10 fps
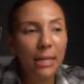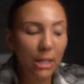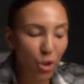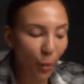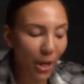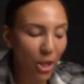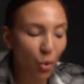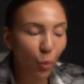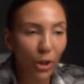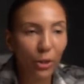
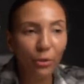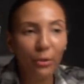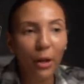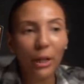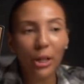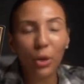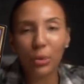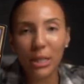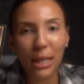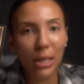Situation where you felt like you
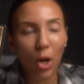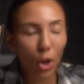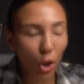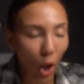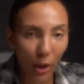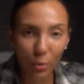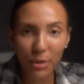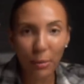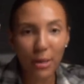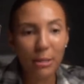were taking on a lot of
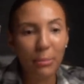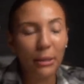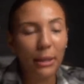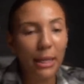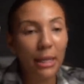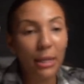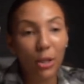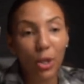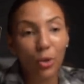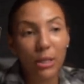responsibility.
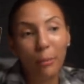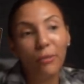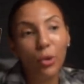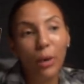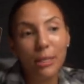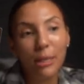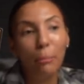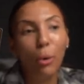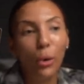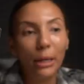You know, some of you at
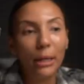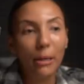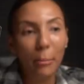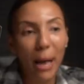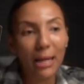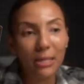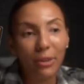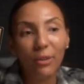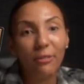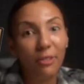some point in the past
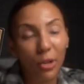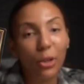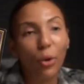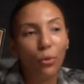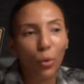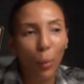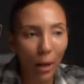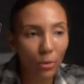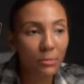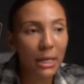felt very
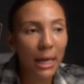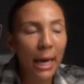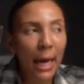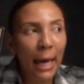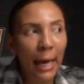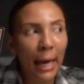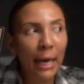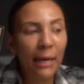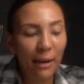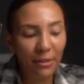overwhelmed.
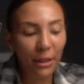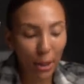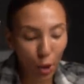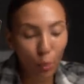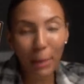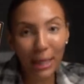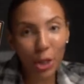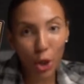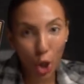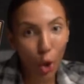And I feel like you made
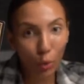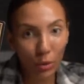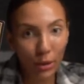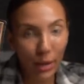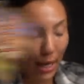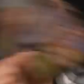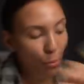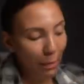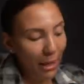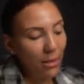it known, okay?
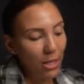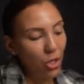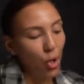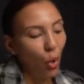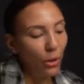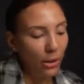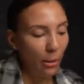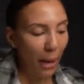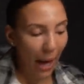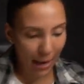You made this known in
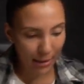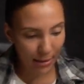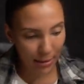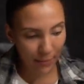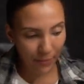the past.